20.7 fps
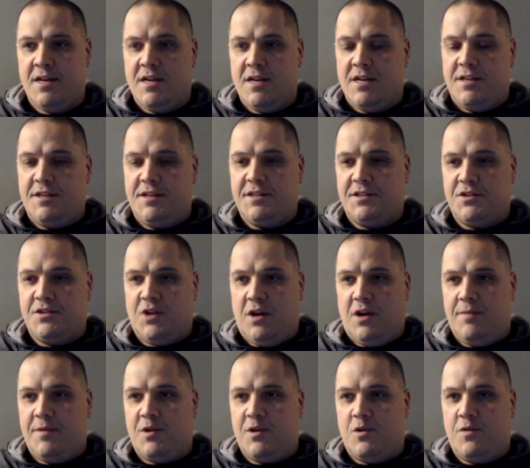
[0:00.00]
This is all
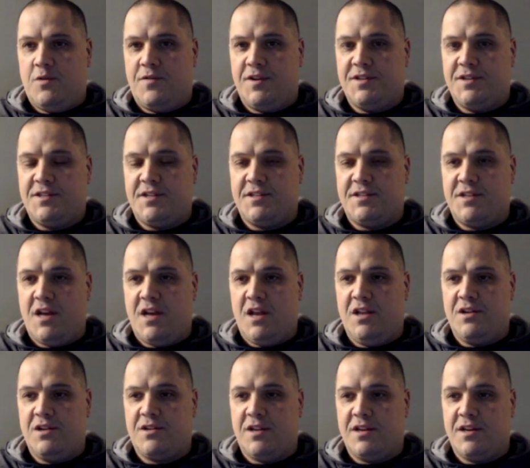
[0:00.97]
but over. This does not
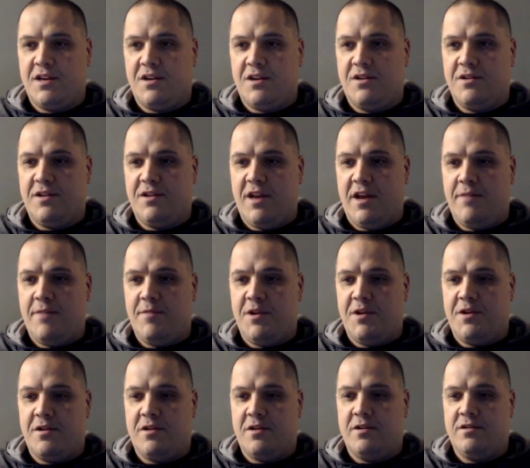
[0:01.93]
look like a good game
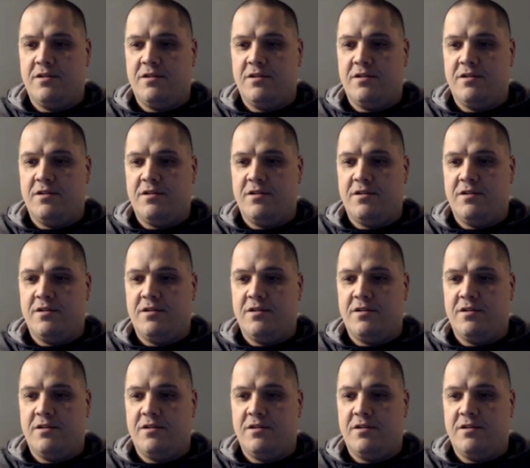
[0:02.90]
here.